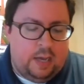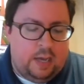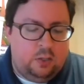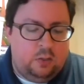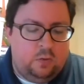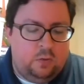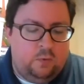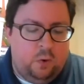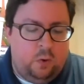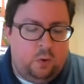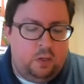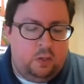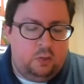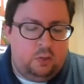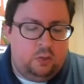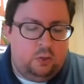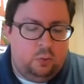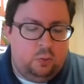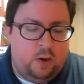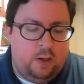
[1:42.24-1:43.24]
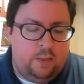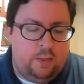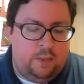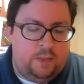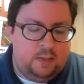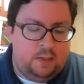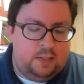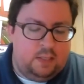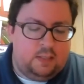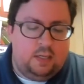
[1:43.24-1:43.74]
devoted to
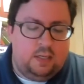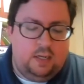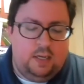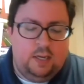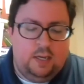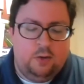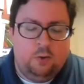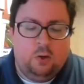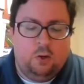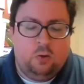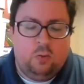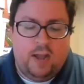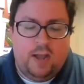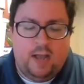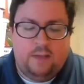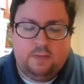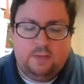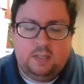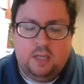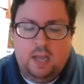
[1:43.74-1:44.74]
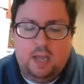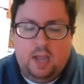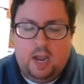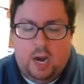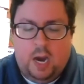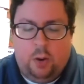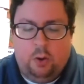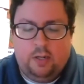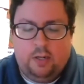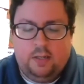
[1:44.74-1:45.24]
authenticity in her craft,
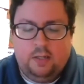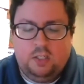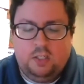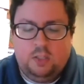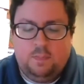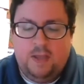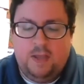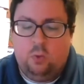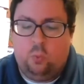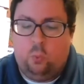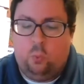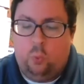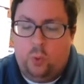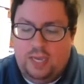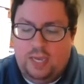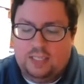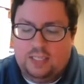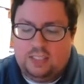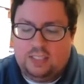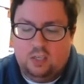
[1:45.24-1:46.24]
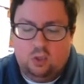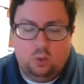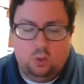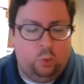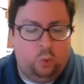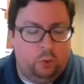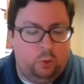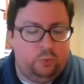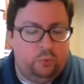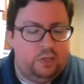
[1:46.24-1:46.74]
Erica spent weeks in the
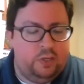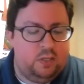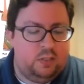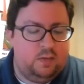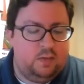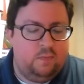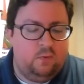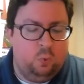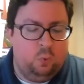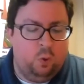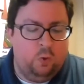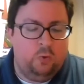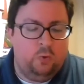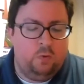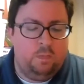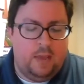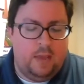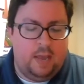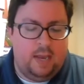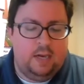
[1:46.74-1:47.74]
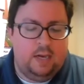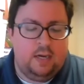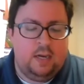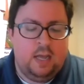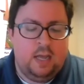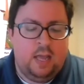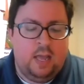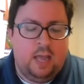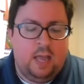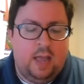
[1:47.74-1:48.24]
wilderness of northern Maine
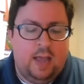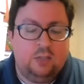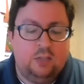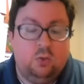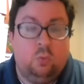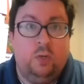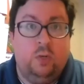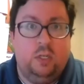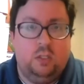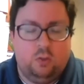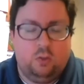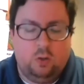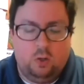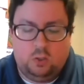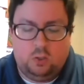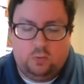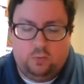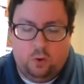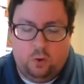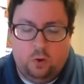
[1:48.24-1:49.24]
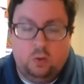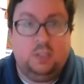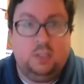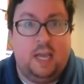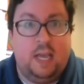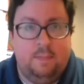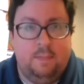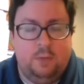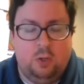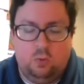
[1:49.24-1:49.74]
as research for her
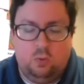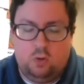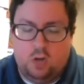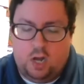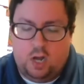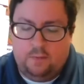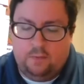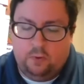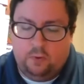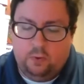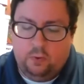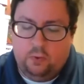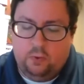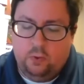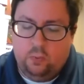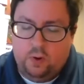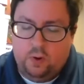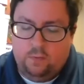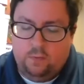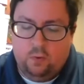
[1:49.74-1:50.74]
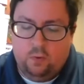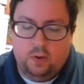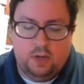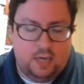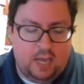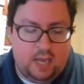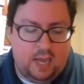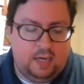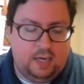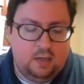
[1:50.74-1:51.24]
debut novel, The River at
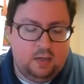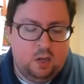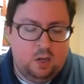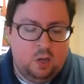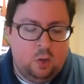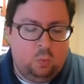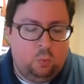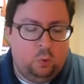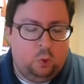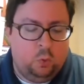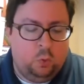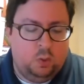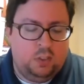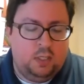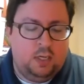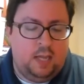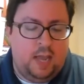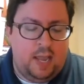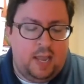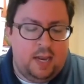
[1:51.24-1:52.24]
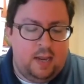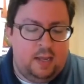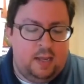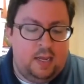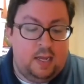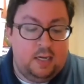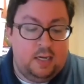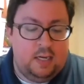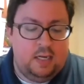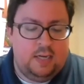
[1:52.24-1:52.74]
Night, which was an
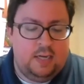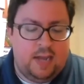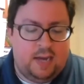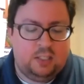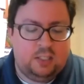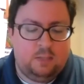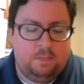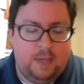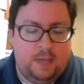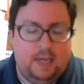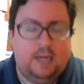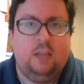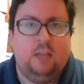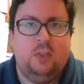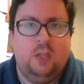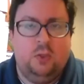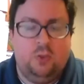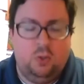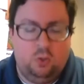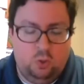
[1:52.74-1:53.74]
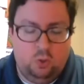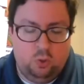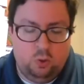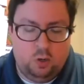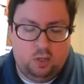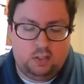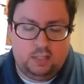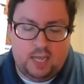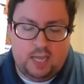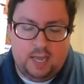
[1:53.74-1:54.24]
indie next pick that the New
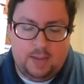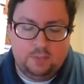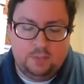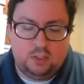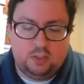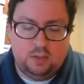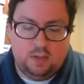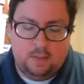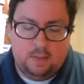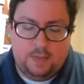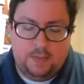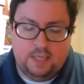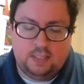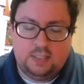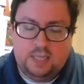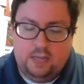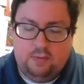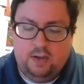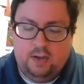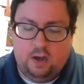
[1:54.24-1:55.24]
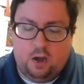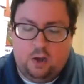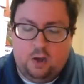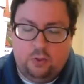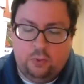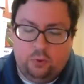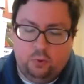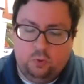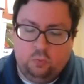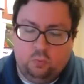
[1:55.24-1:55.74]
York Times uh, bestselling
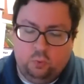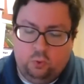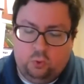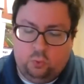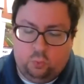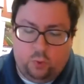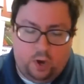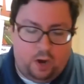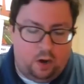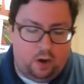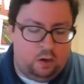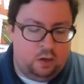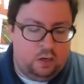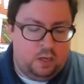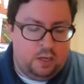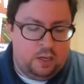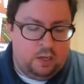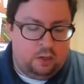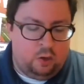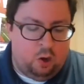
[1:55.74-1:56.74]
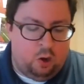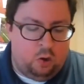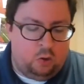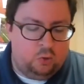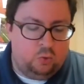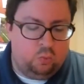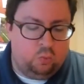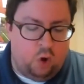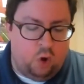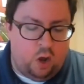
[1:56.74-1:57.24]
author Ruth Ware
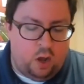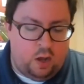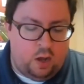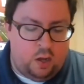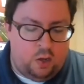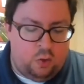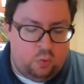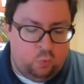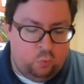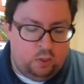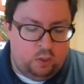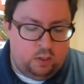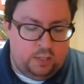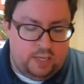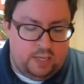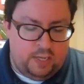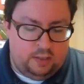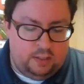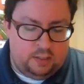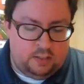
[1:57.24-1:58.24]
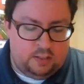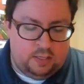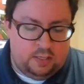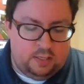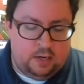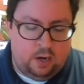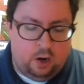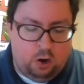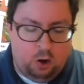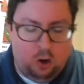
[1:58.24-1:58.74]
called Raw, Relentless,
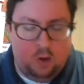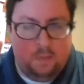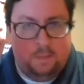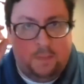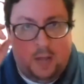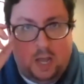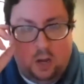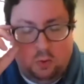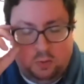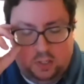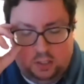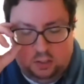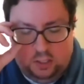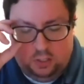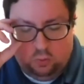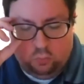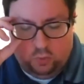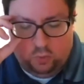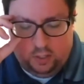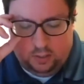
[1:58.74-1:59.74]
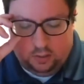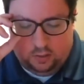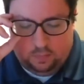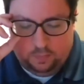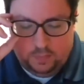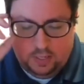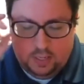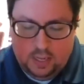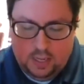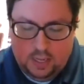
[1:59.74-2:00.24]
and Heart Poundingly Real.
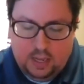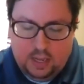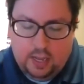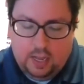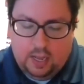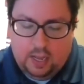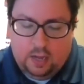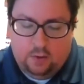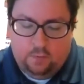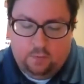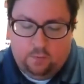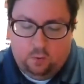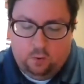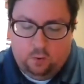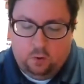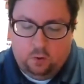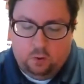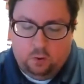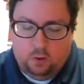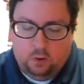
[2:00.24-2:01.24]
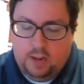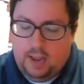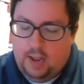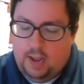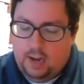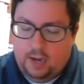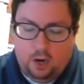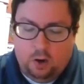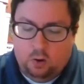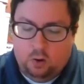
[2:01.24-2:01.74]
Uh, for her
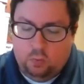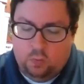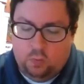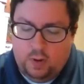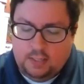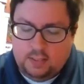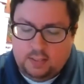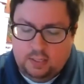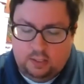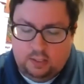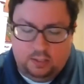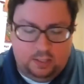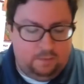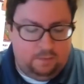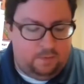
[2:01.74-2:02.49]
hair raisingly